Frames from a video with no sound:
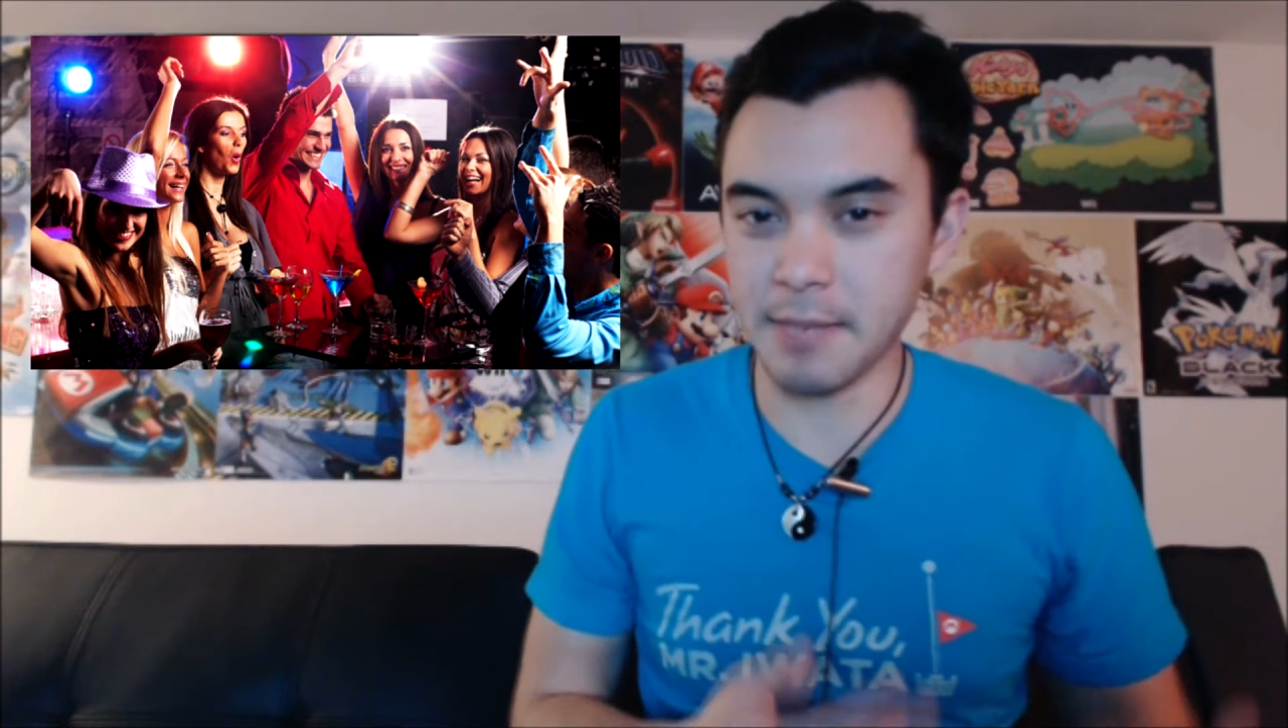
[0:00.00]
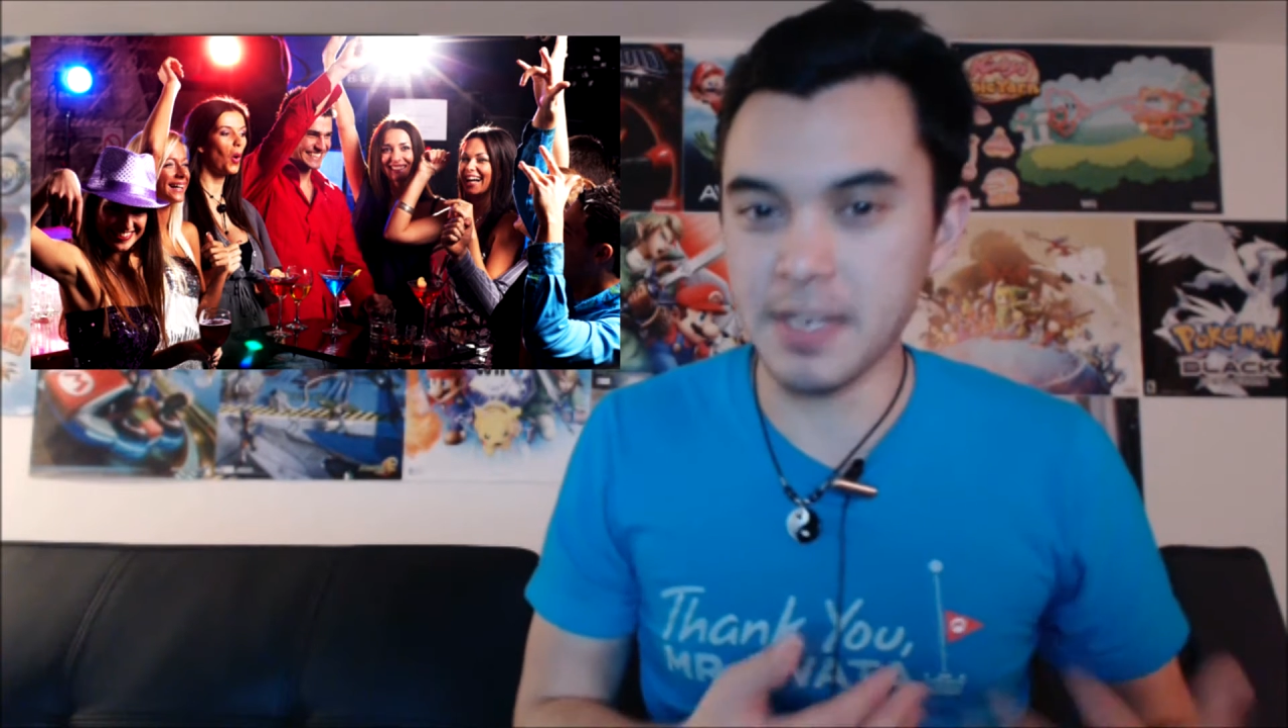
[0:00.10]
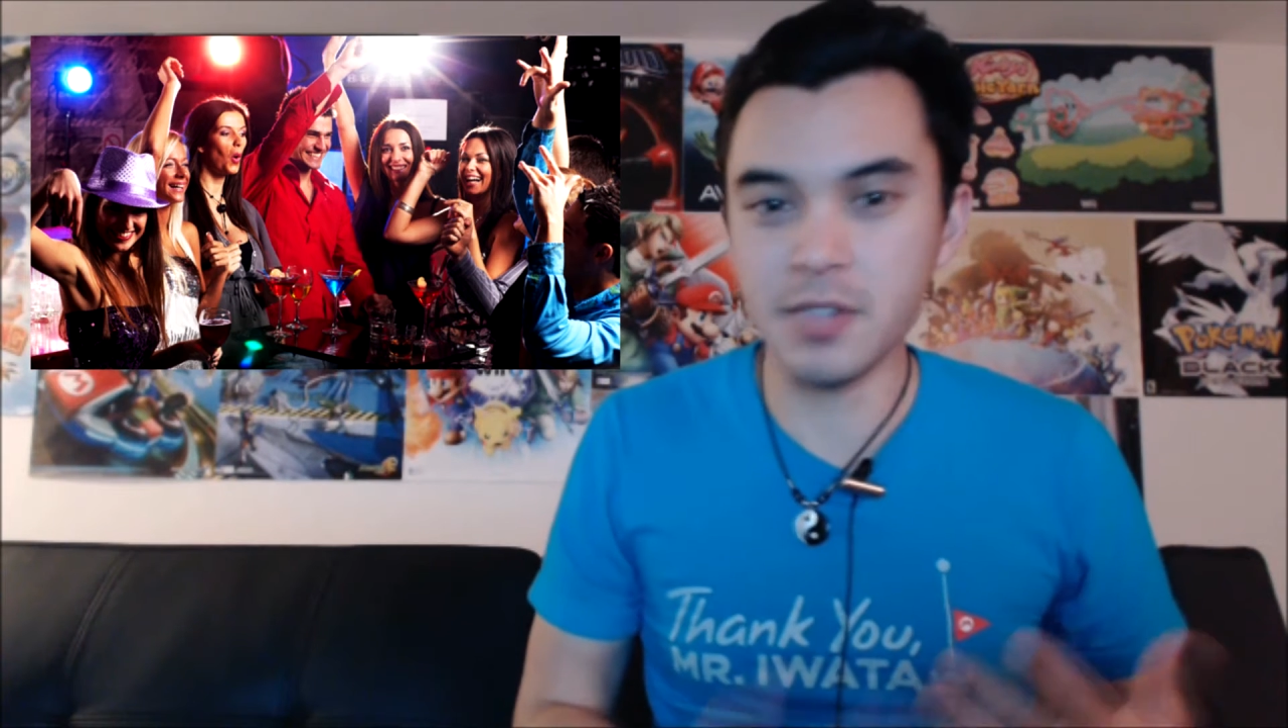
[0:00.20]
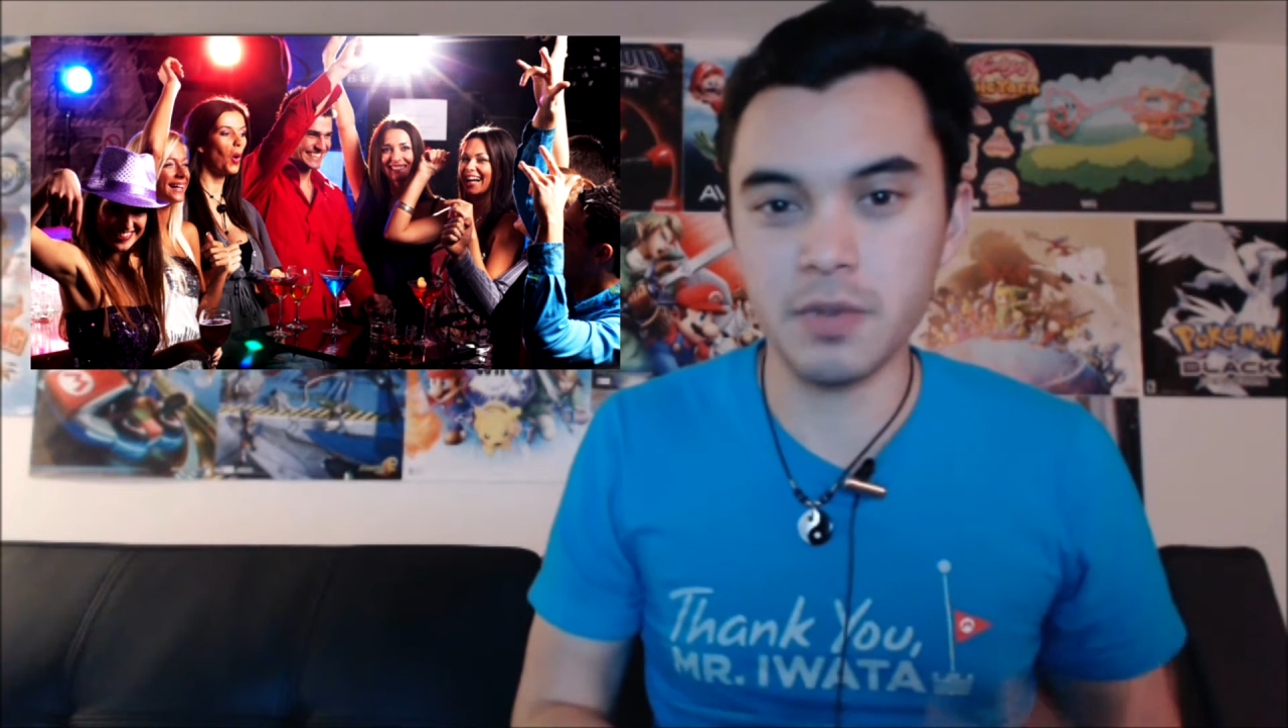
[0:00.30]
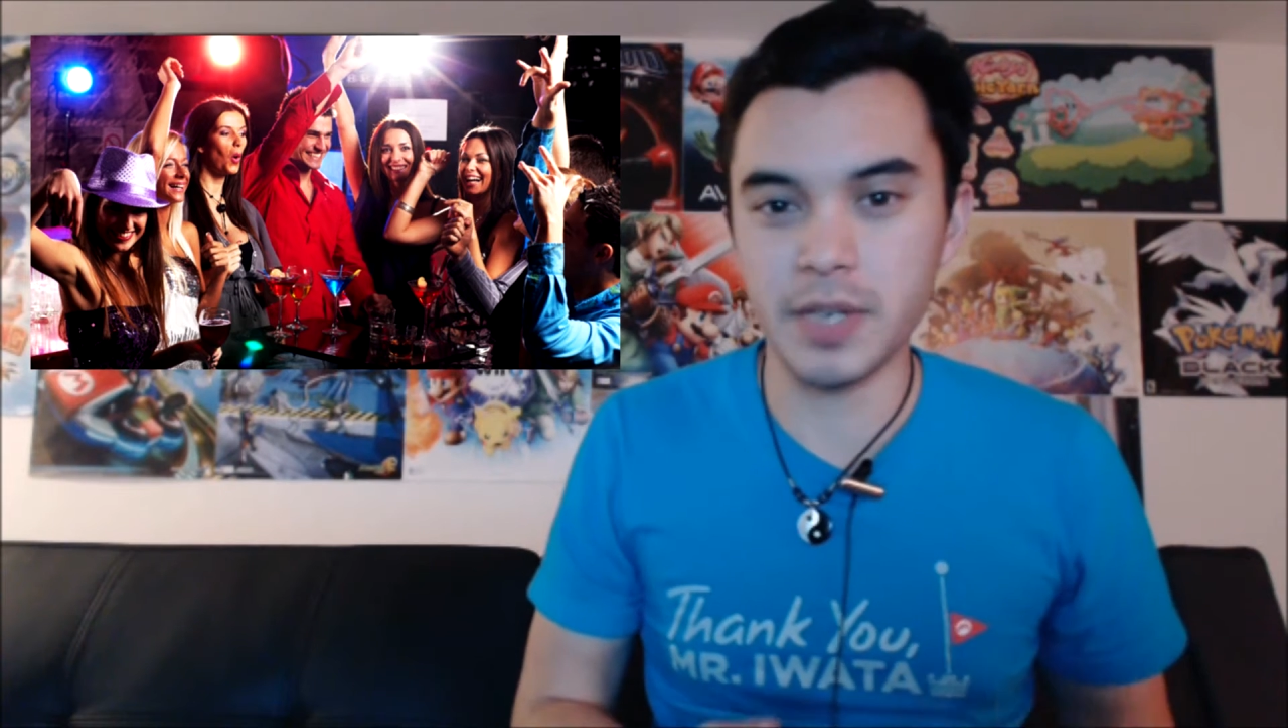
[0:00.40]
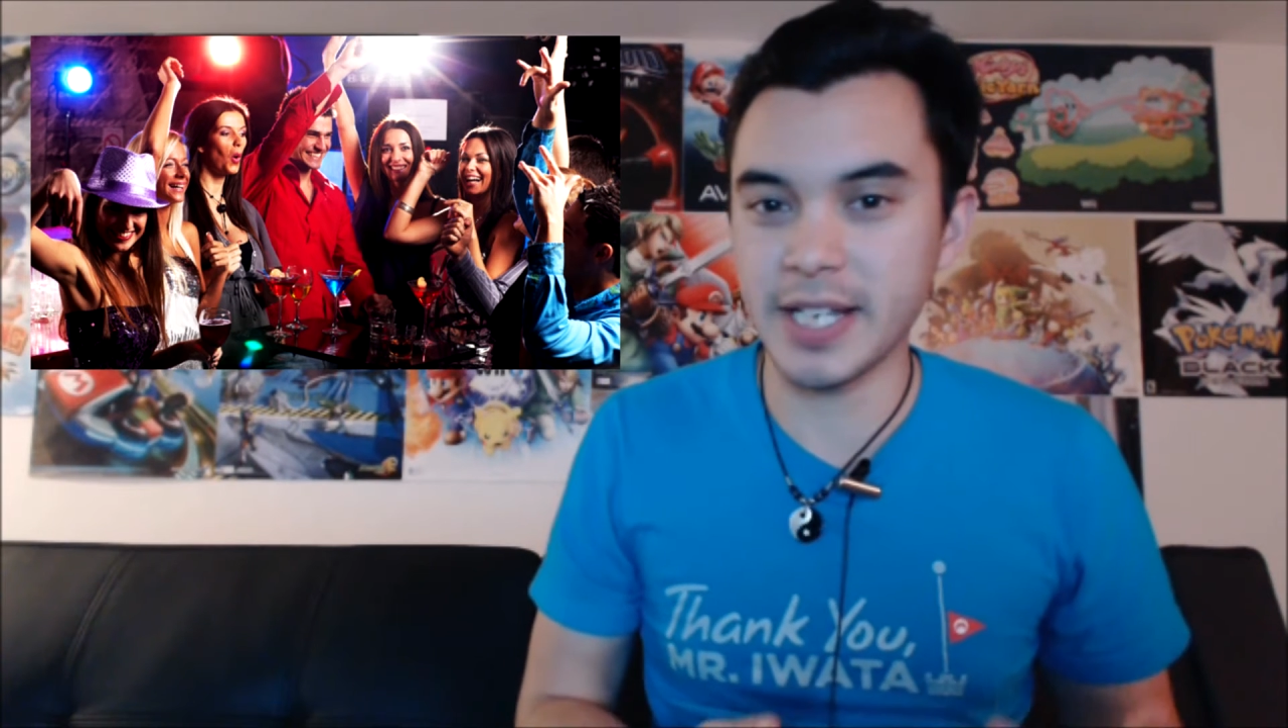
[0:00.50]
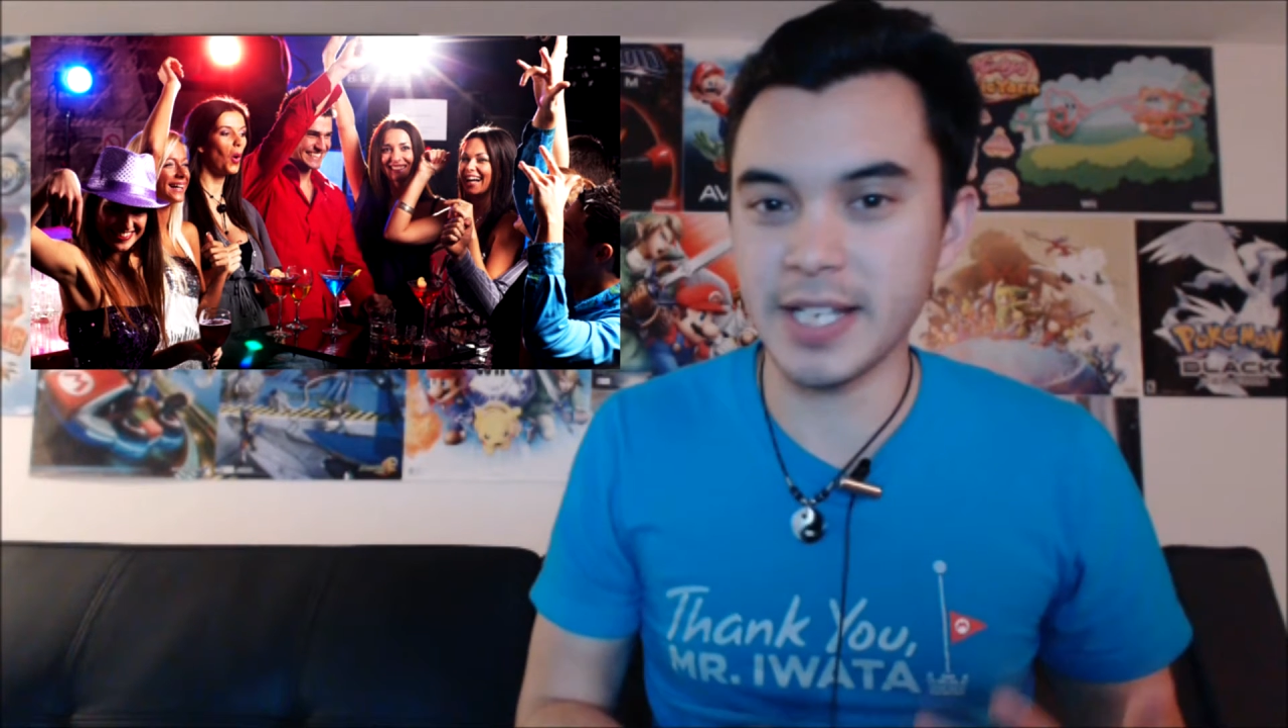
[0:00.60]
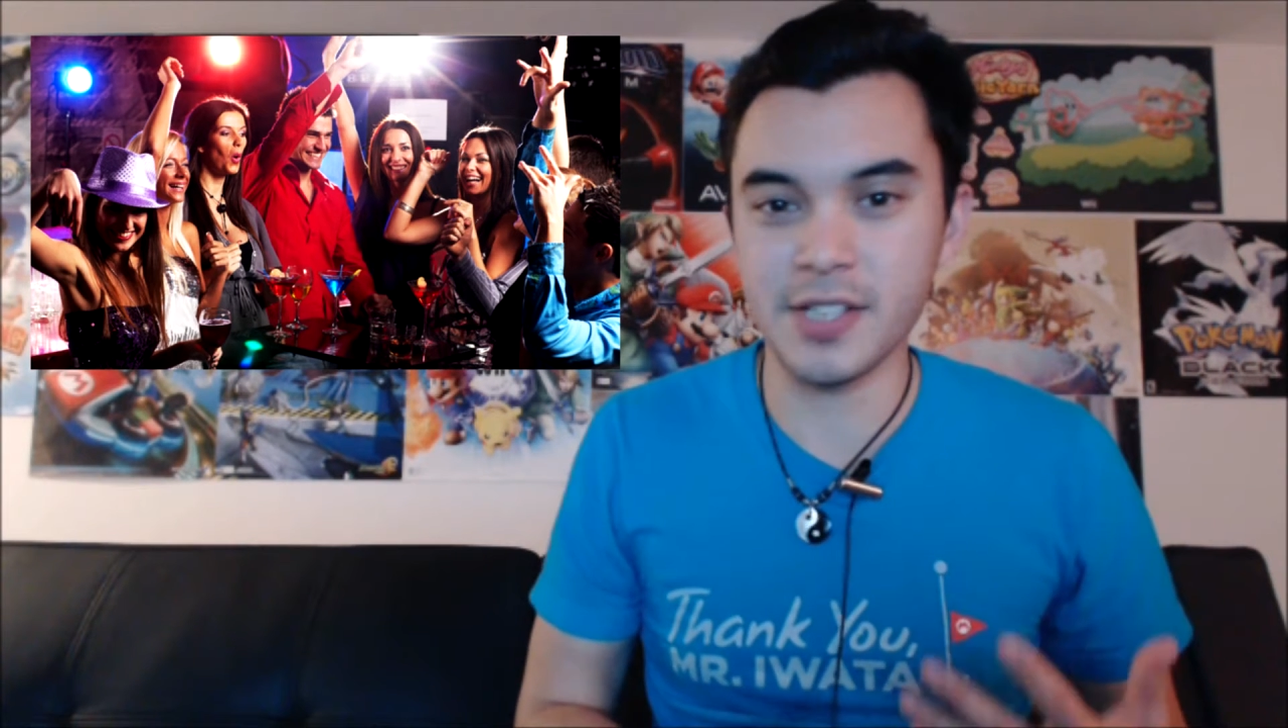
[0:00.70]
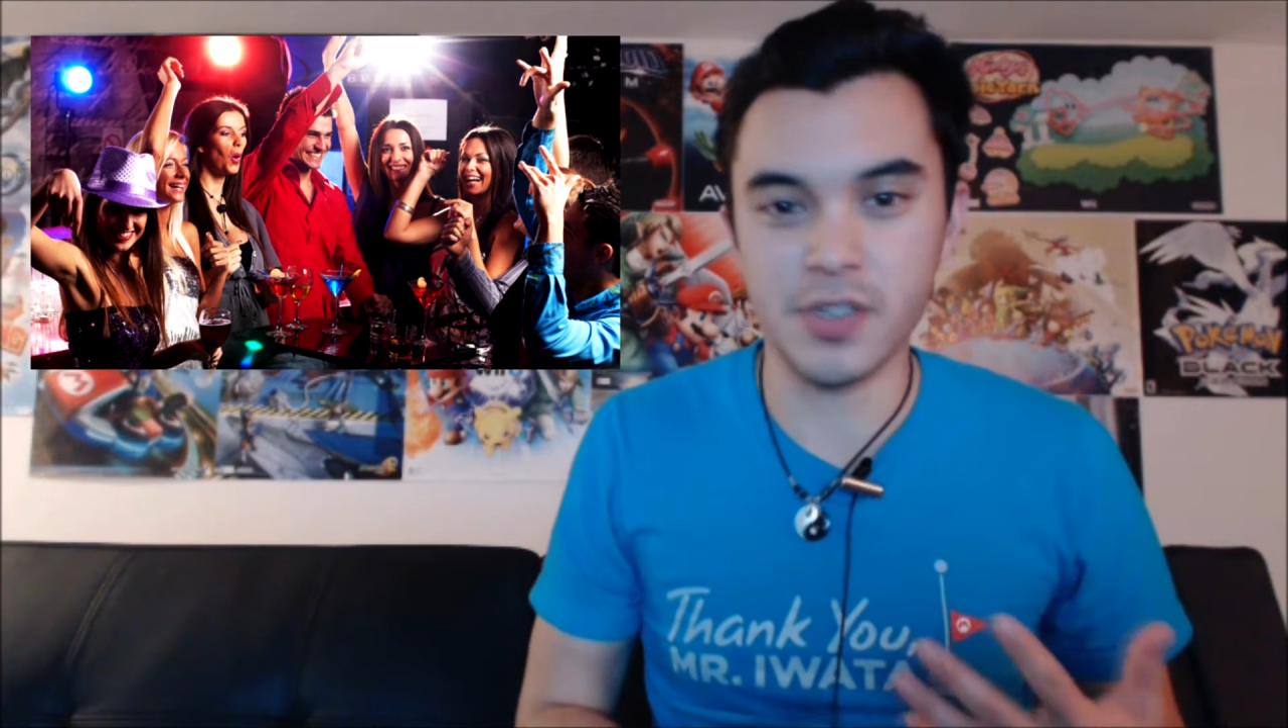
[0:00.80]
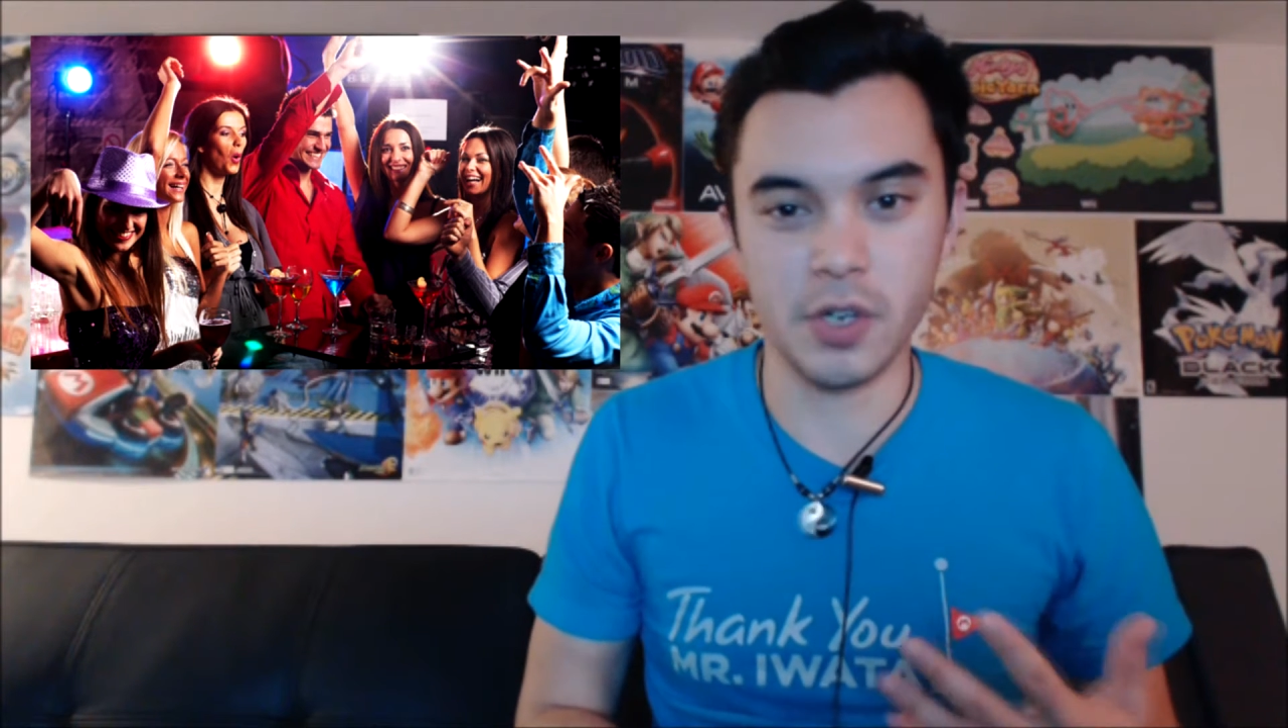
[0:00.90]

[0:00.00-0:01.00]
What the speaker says: mid-20s,